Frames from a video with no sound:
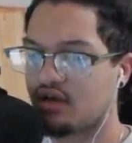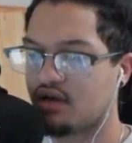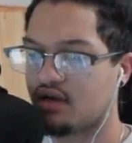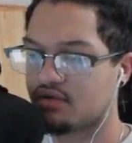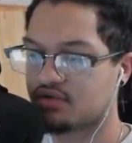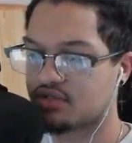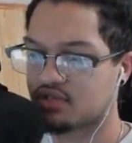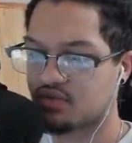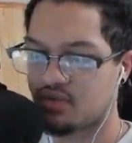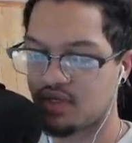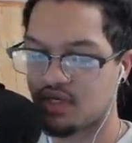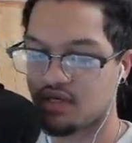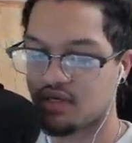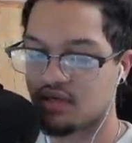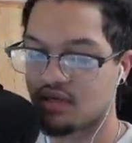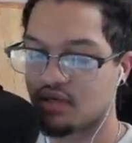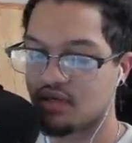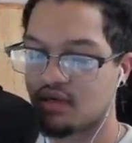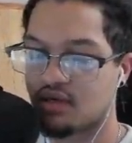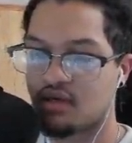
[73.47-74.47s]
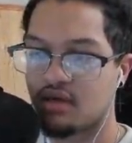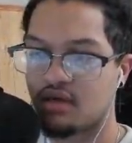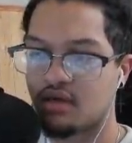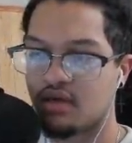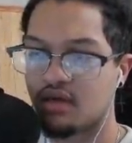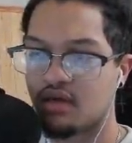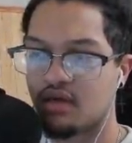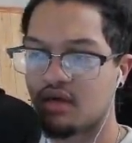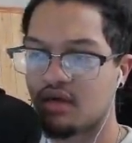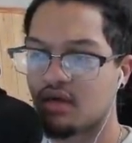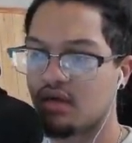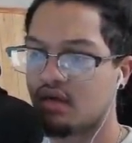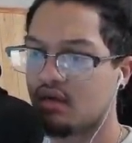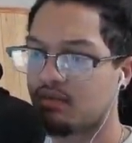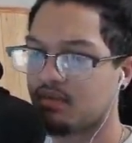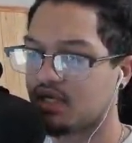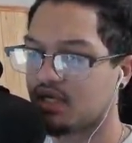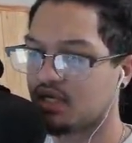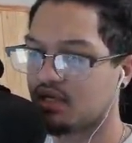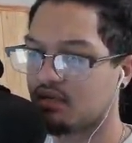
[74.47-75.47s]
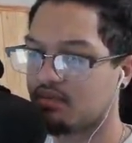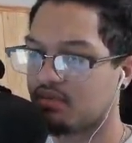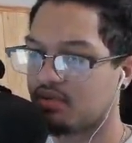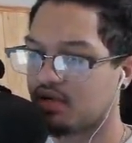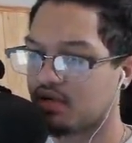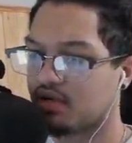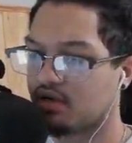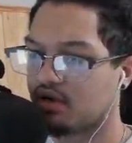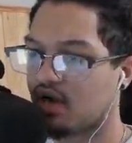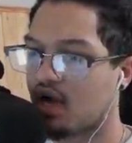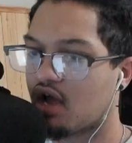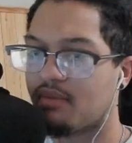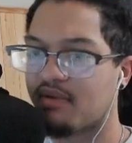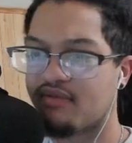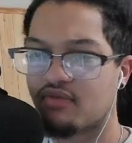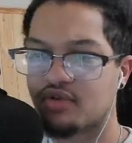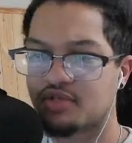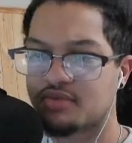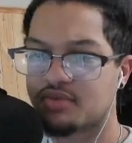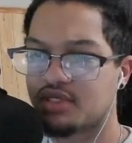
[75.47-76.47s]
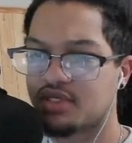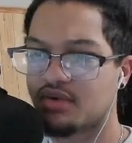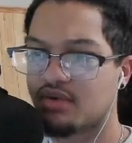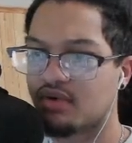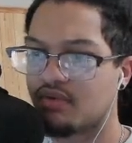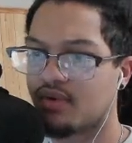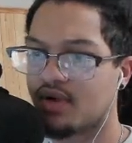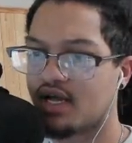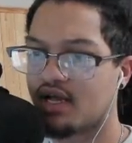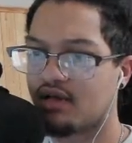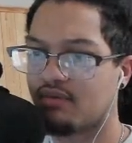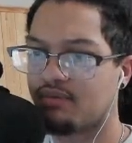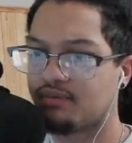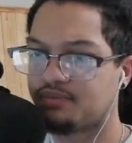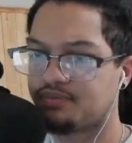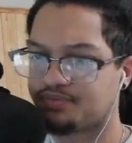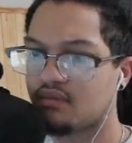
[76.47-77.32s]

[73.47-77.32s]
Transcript: Oh, sweet. Let me put her. I hope everyone's been doing well.